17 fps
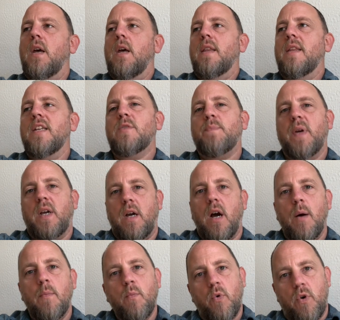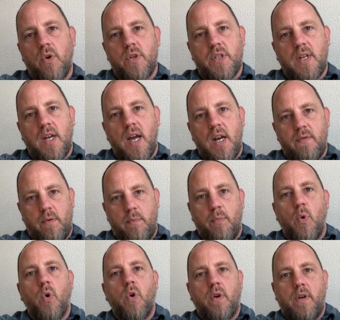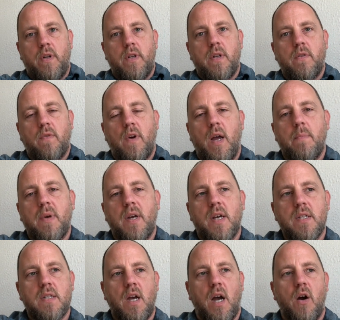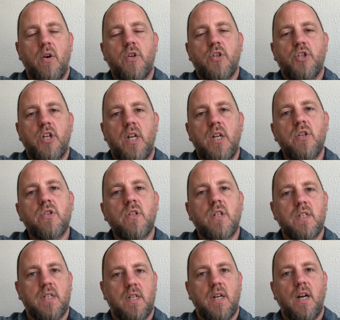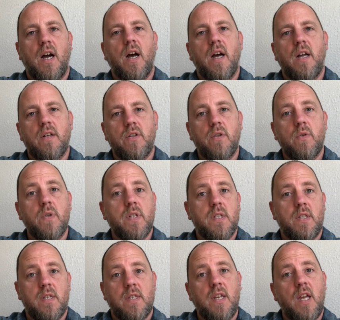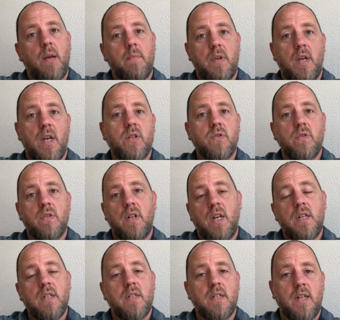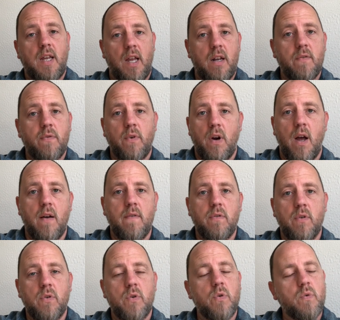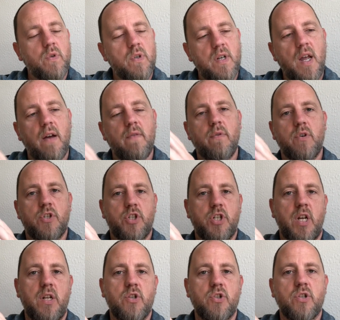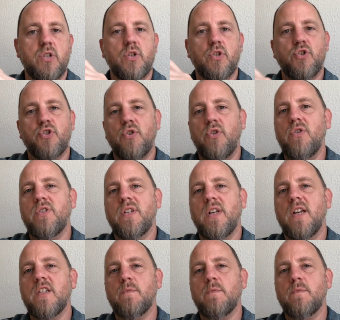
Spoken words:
This become word's kind of important, right? Because our changeless God, who is the same yesterday, today, and forever, who never changes, sure does